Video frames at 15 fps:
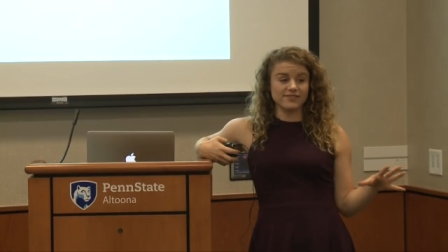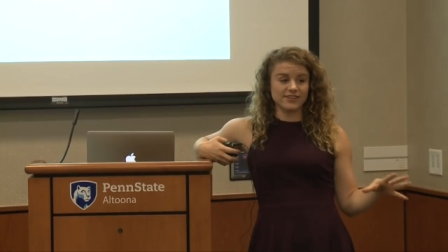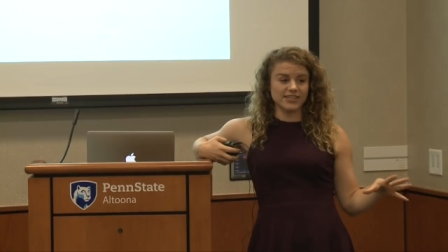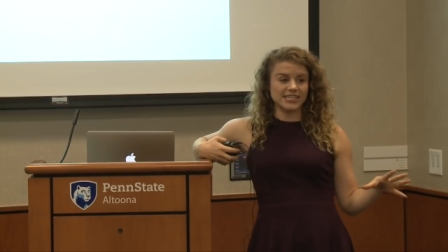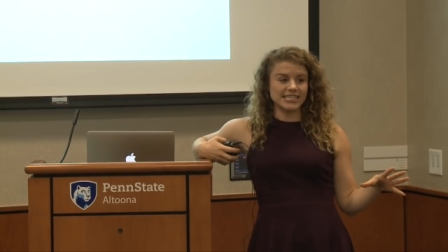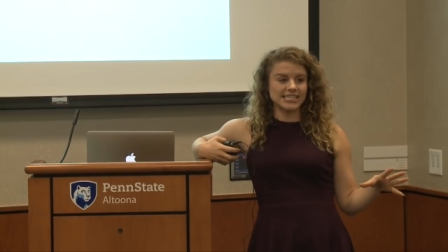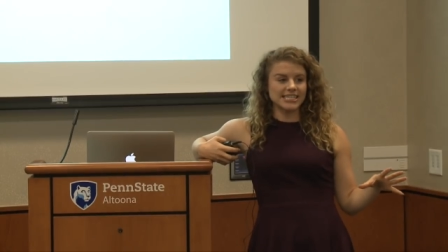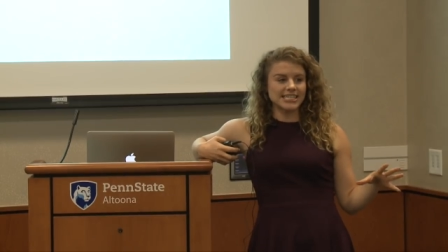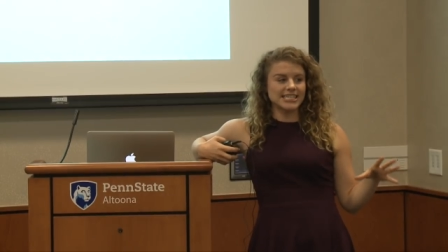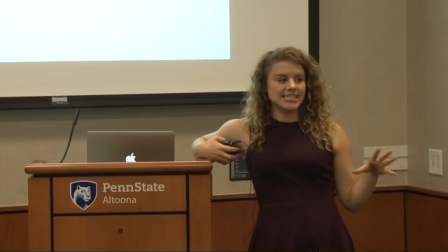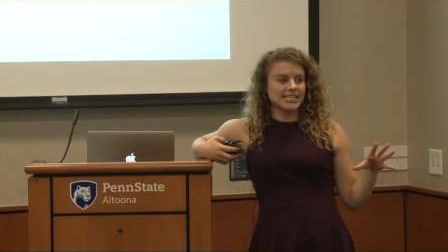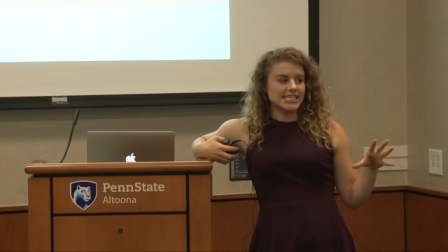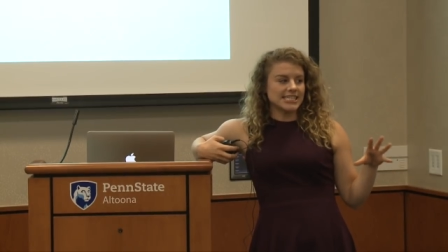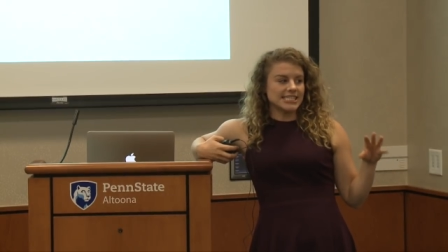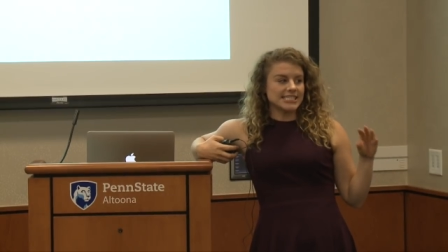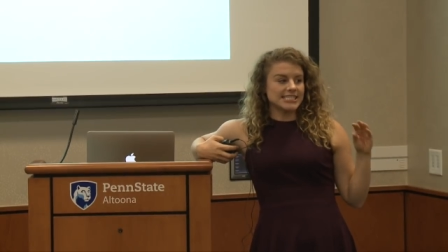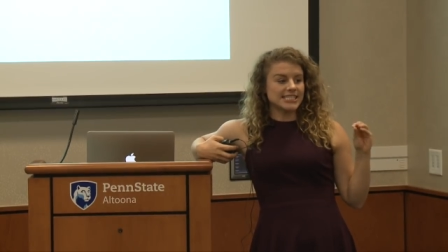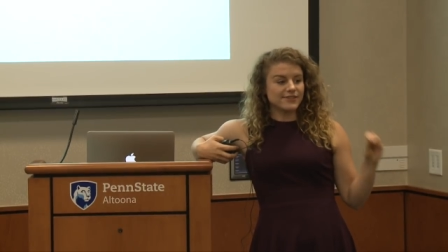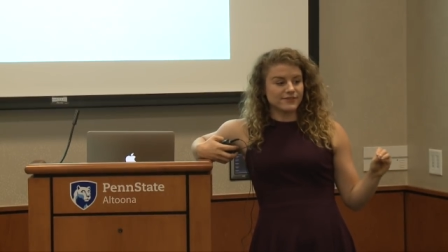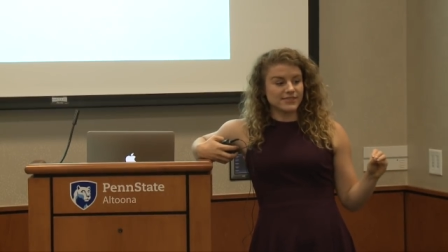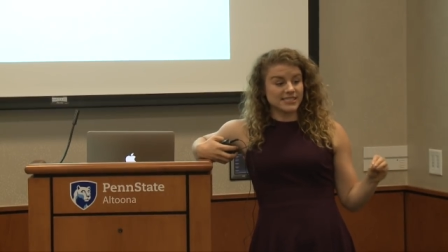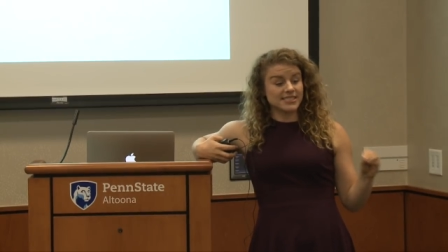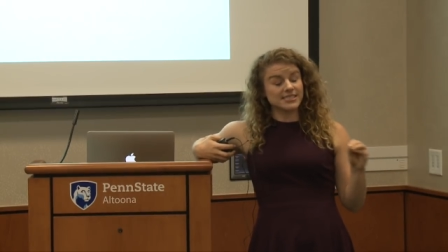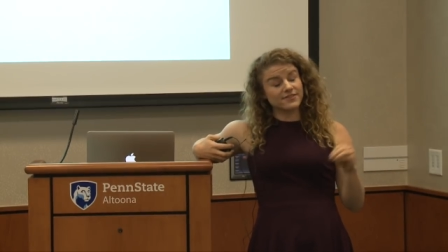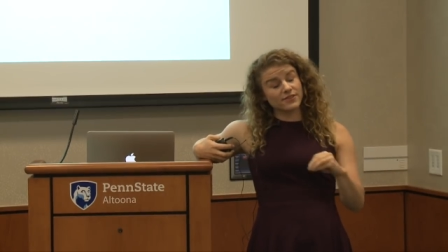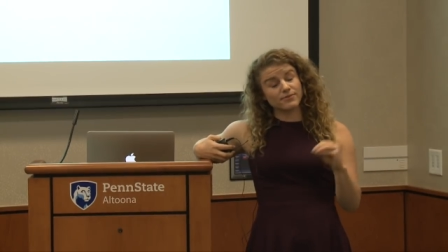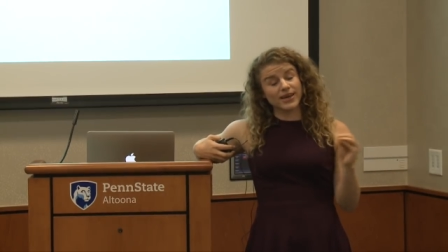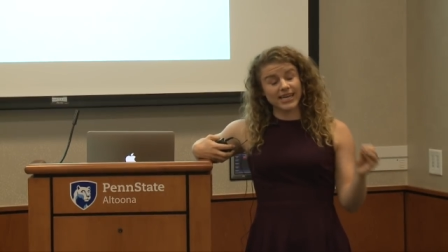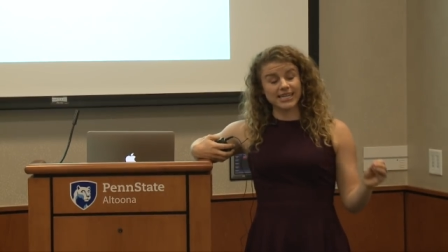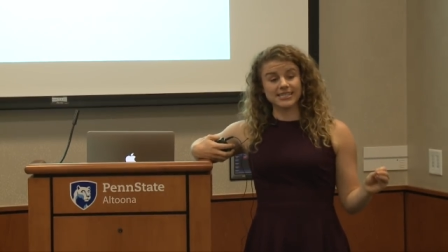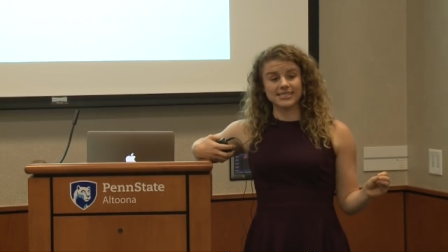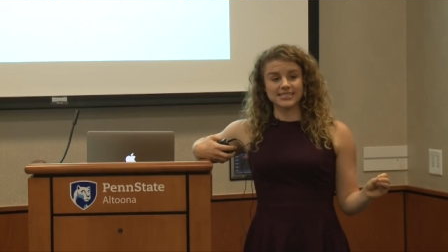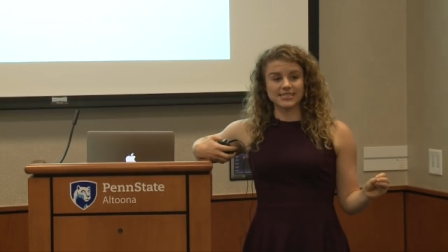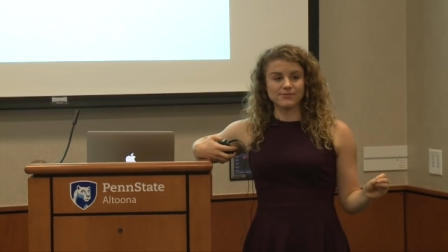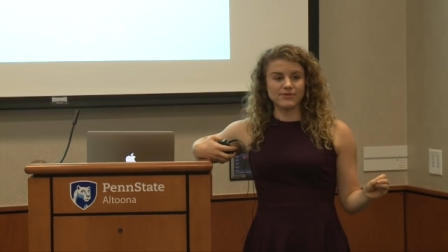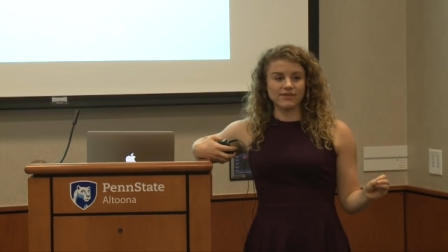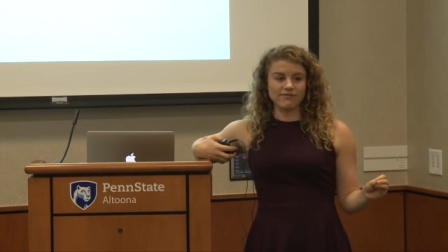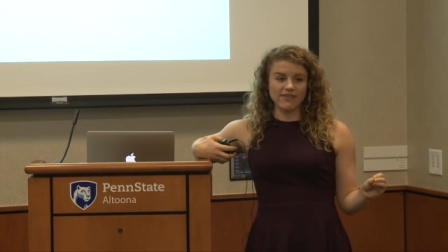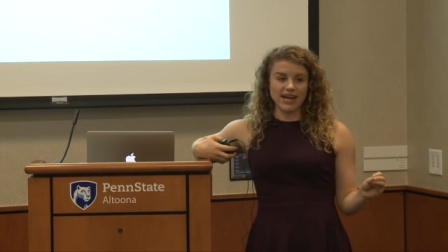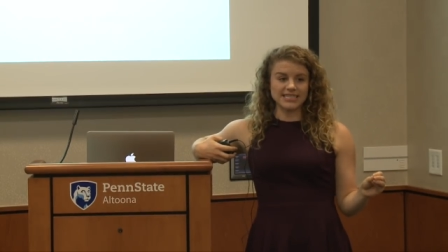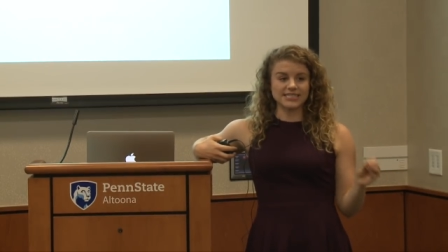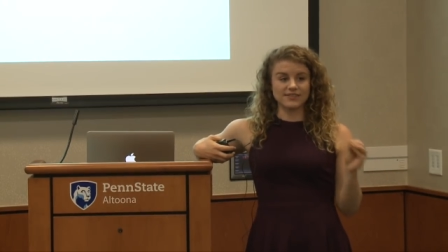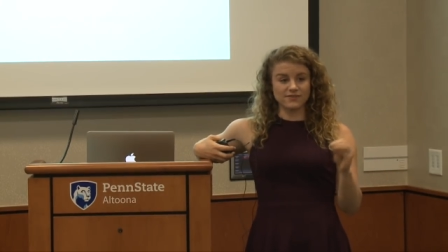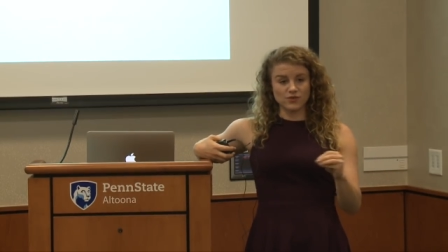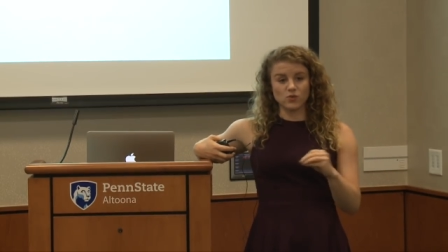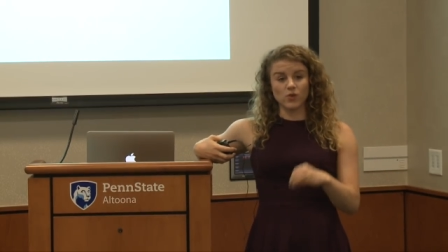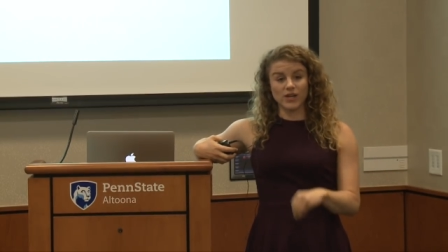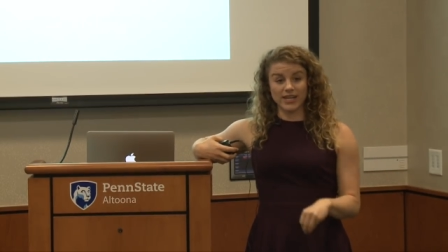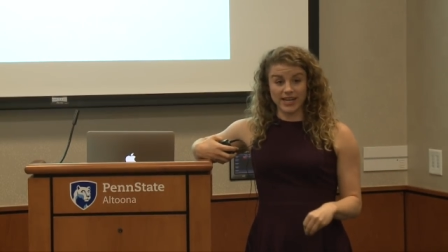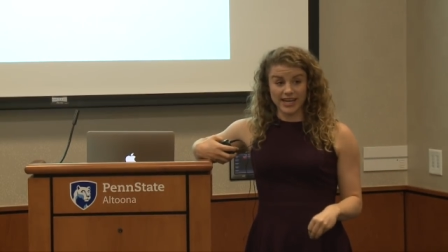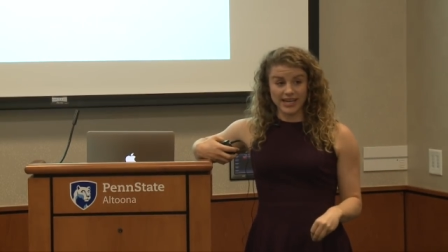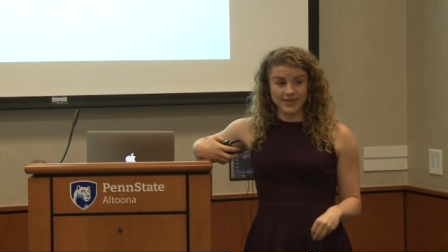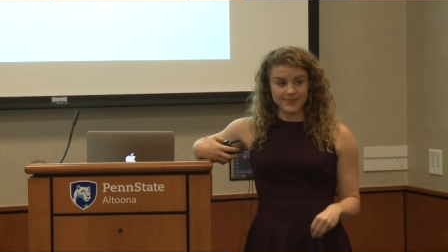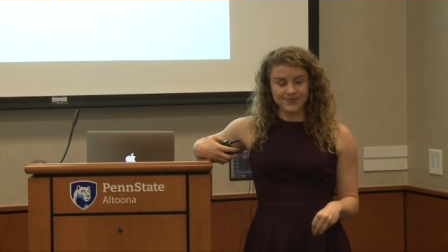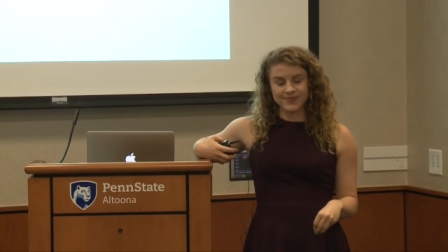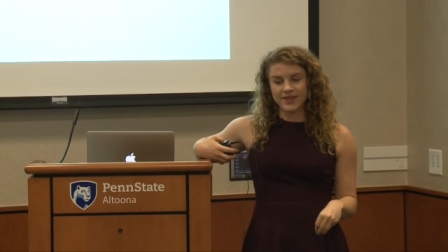very different and a different mechanism than fasting for 1 day.